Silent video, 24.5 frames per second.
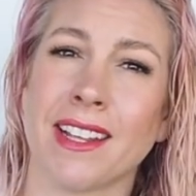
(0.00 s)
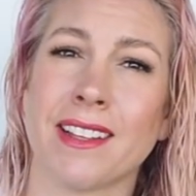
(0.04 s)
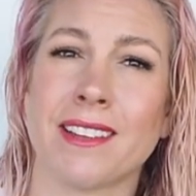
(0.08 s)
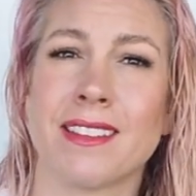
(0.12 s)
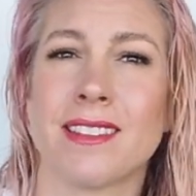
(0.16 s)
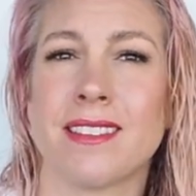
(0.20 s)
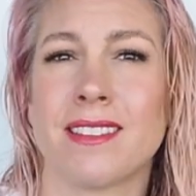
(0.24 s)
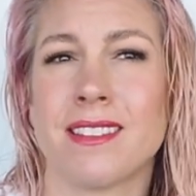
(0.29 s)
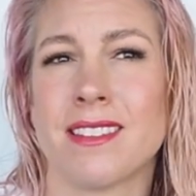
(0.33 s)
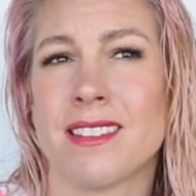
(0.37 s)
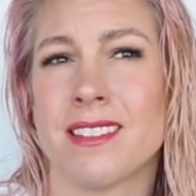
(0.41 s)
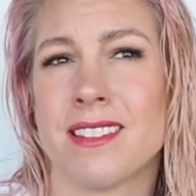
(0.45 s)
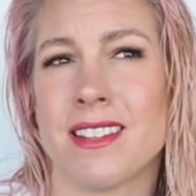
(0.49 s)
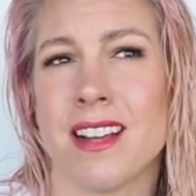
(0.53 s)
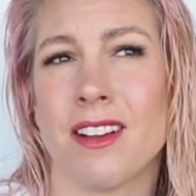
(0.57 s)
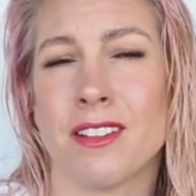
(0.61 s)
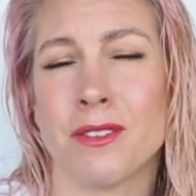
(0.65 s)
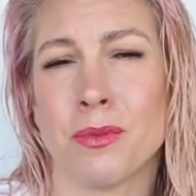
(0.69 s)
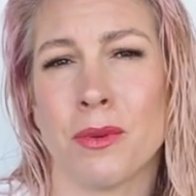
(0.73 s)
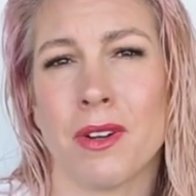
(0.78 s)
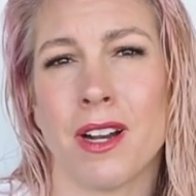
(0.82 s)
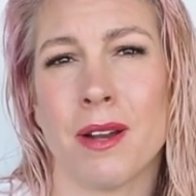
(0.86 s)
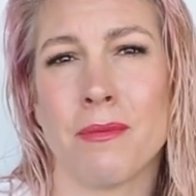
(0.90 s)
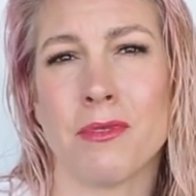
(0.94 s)
Like
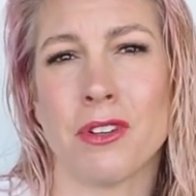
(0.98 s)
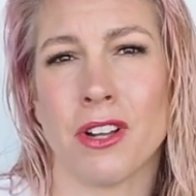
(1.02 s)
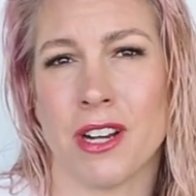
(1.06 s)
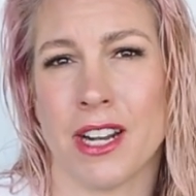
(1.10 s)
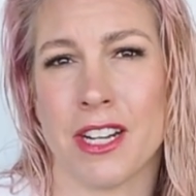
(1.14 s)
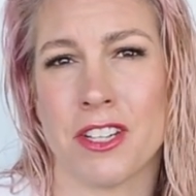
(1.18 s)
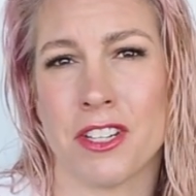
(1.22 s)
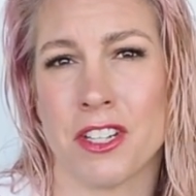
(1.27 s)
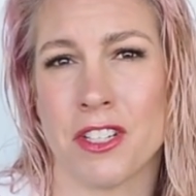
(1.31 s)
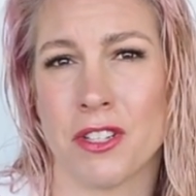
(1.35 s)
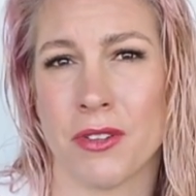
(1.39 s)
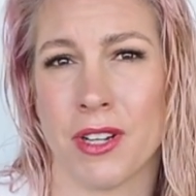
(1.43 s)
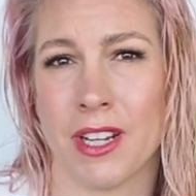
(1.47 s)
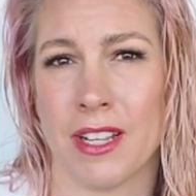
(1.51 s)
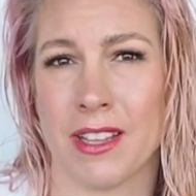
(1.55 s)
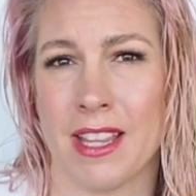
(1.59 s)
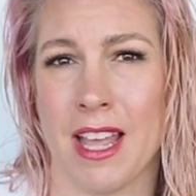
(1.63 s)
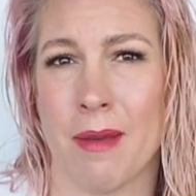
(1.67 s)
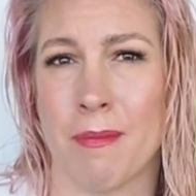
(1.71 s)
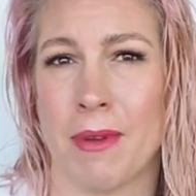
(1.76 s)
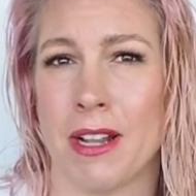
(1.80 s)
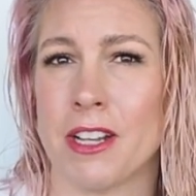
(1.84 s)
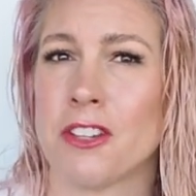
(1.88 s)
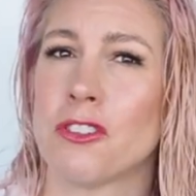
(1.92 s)
styles where I'm not actually doing
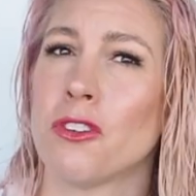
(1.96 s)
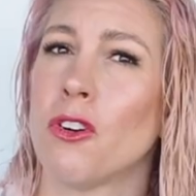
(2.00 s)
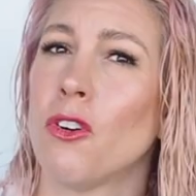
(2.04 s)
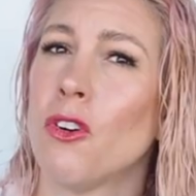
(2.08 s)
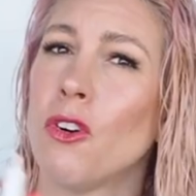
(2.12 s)
it that much,